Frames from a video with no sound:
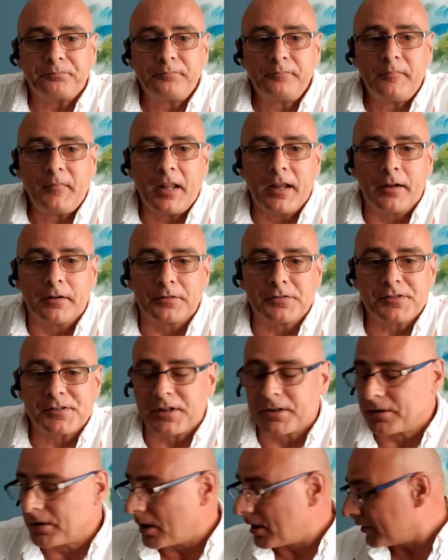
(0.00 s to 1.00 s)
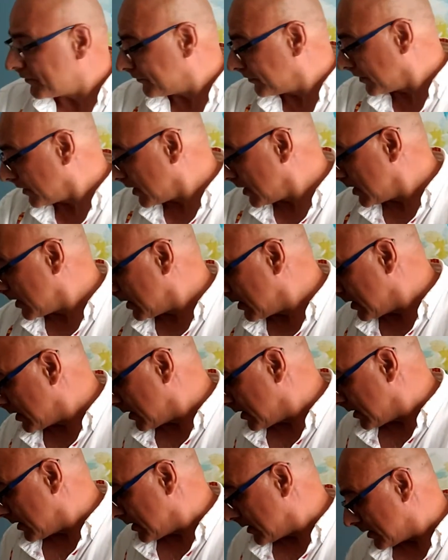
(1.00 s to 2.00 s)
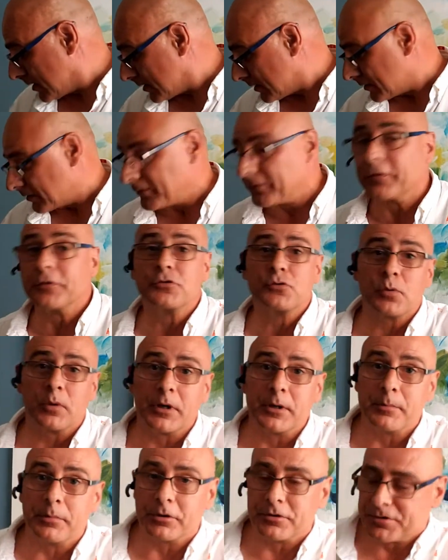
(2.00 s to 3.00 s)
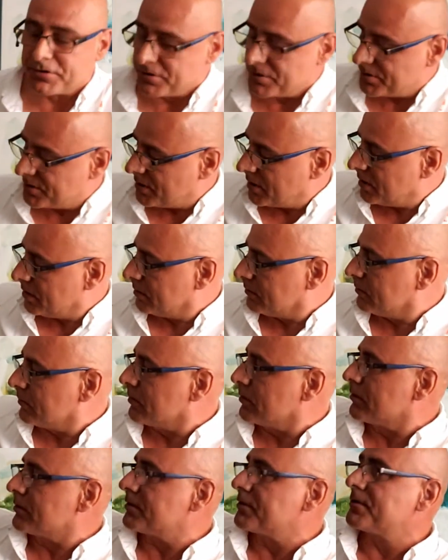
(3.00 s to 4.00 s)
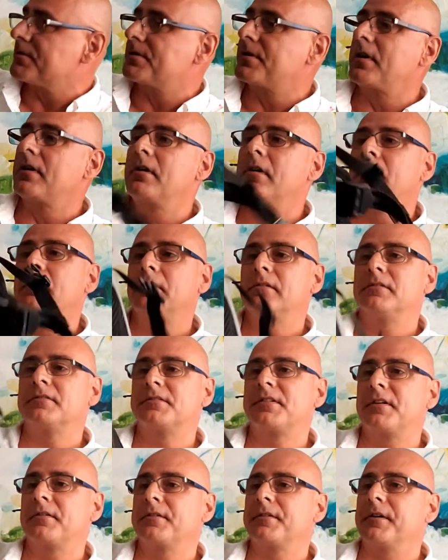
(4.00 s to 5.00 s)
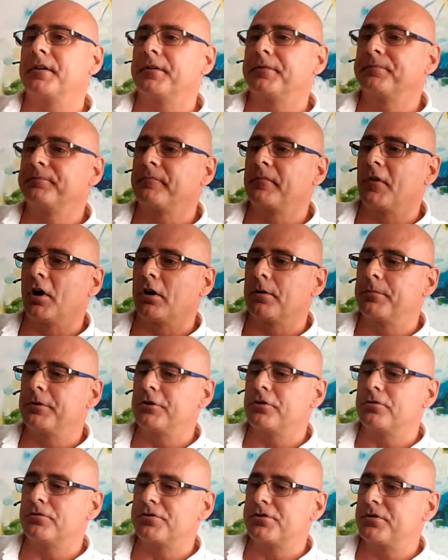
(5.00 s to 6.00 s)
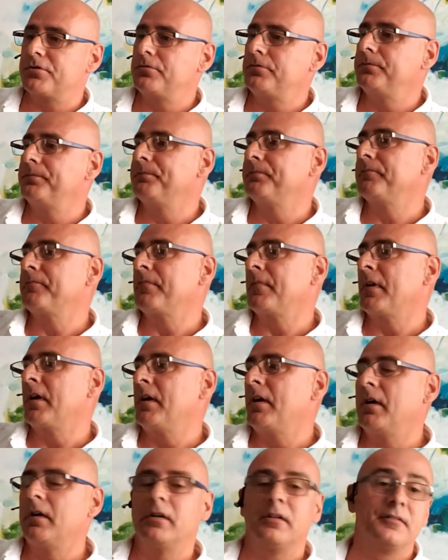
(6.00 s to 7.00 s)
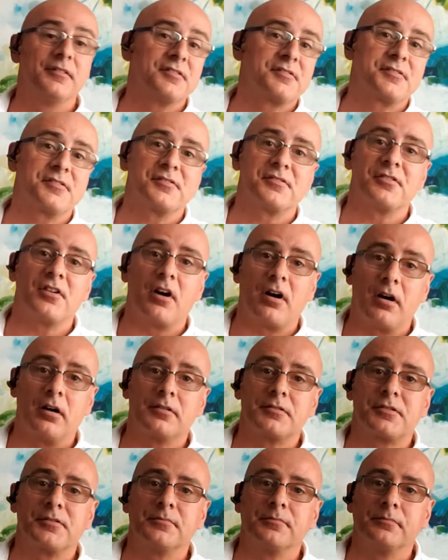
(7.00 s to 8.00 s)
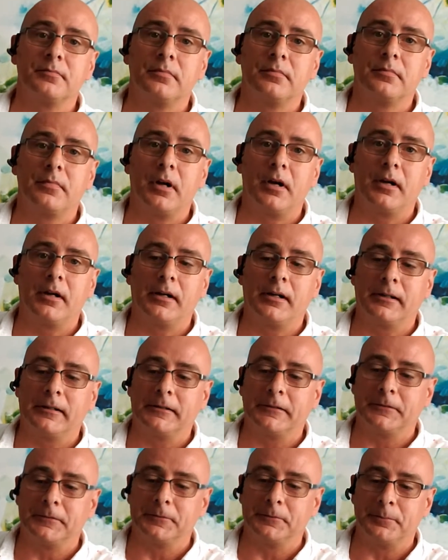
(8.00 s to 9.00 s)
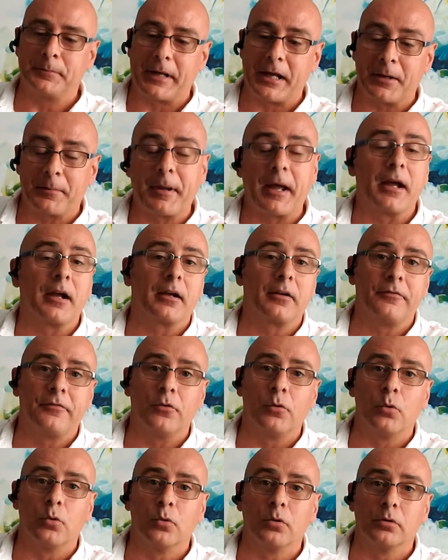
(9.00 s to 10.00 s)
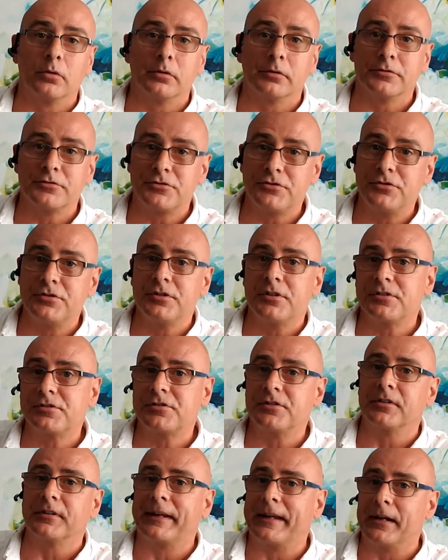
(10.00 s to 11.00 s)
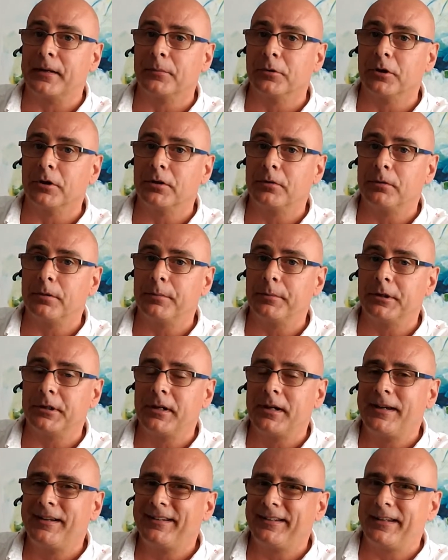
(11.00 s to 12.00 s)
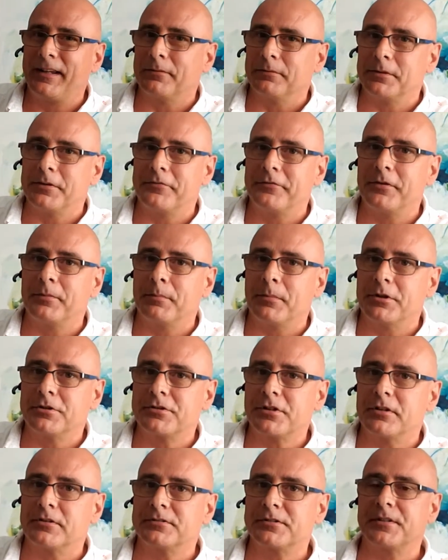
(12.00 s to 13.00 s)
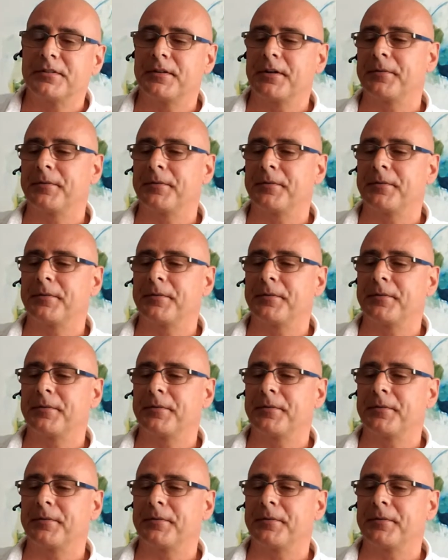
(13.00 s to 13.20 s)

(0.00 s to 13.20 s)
Now to start off, first one I purchased was the Tarion RBO2. This is an awesome backpack for just your camera equipment. You can't really fit much else in there.